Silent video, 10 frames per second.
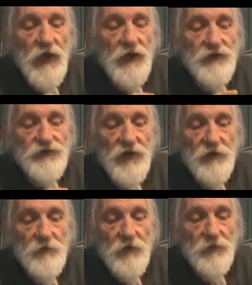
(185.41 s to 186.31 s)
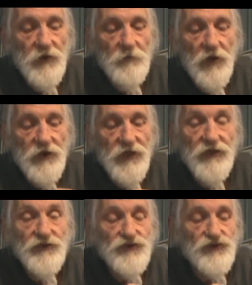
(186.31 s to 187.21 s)
and set them up at about an
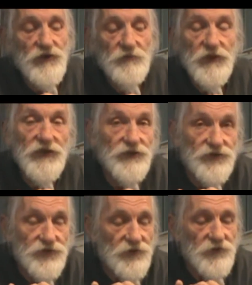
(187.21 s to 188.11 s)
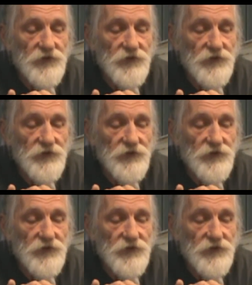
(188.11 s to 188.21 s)
inch apiece,